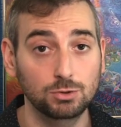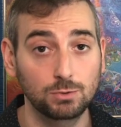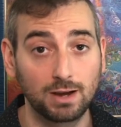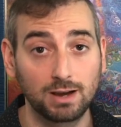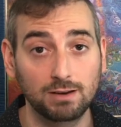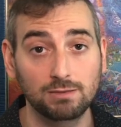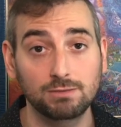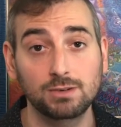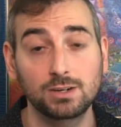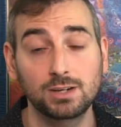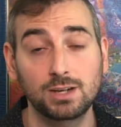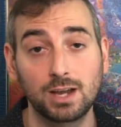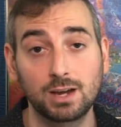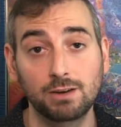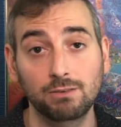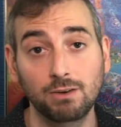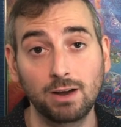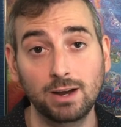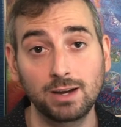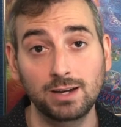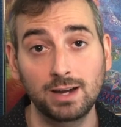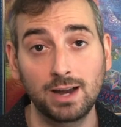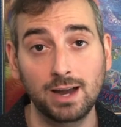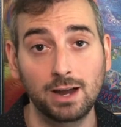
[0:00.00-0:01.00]
every day
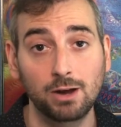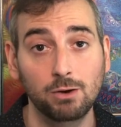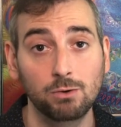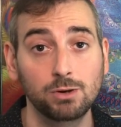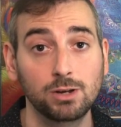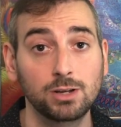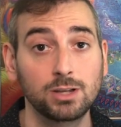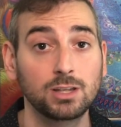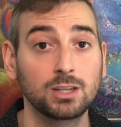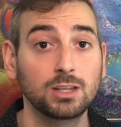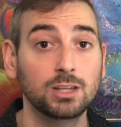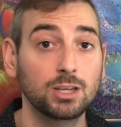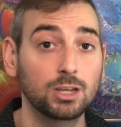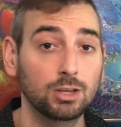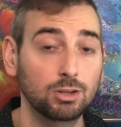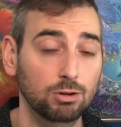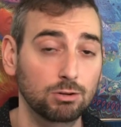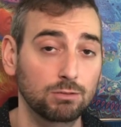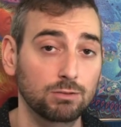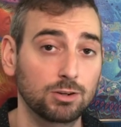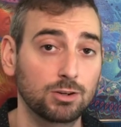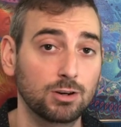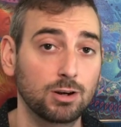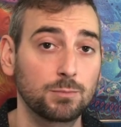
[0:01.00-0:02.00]
right now and
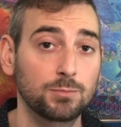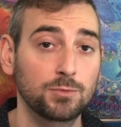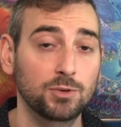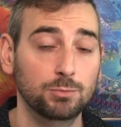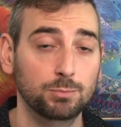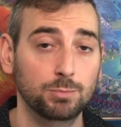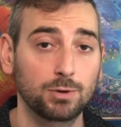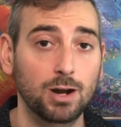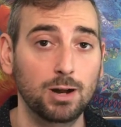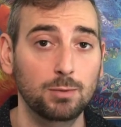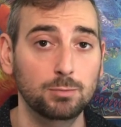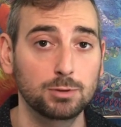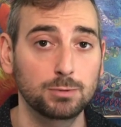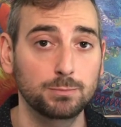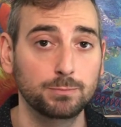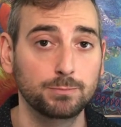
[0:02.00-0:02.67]
overcome this problem.